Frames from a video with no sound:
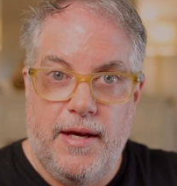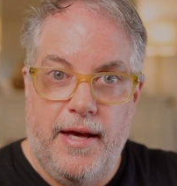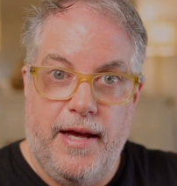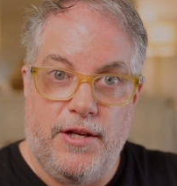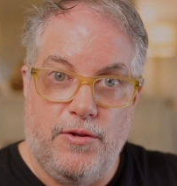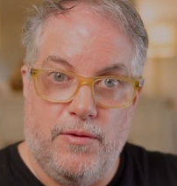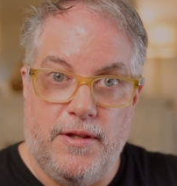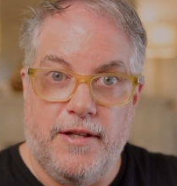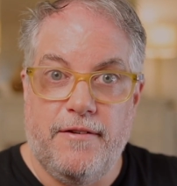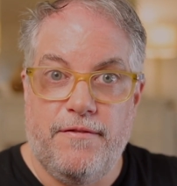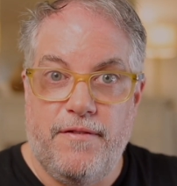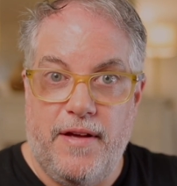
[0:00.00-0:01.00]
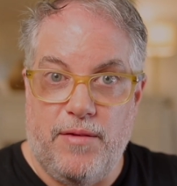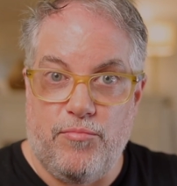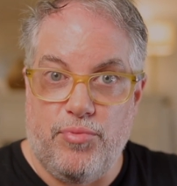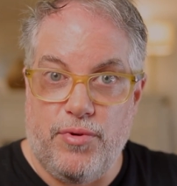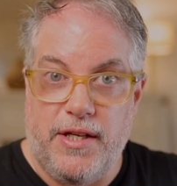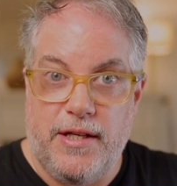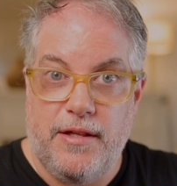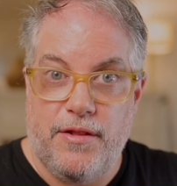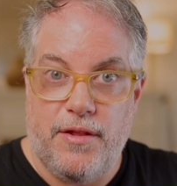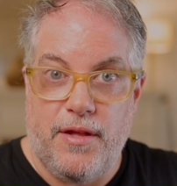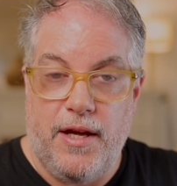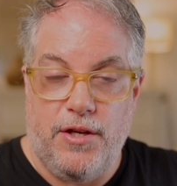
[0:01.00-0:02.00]
And you live and
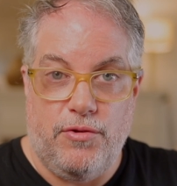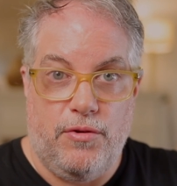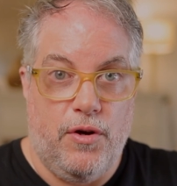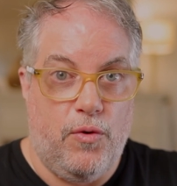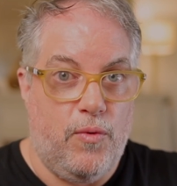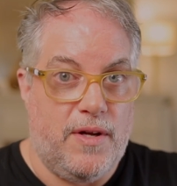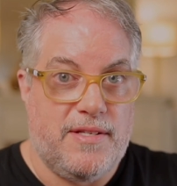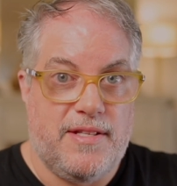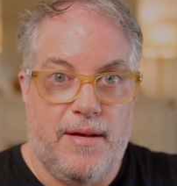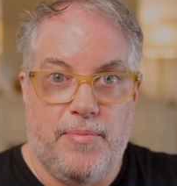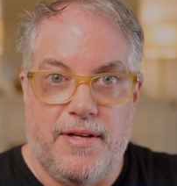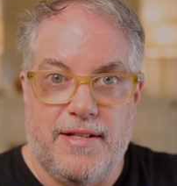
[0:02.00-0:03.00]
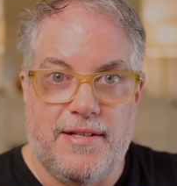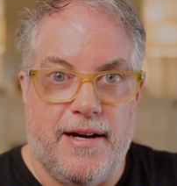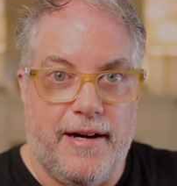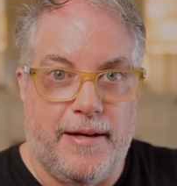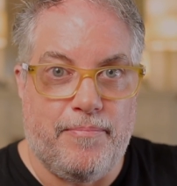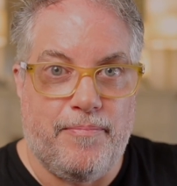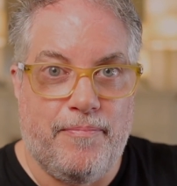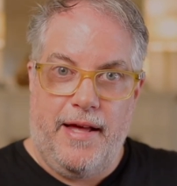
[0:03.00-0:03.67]
breathe and you go one step at a time.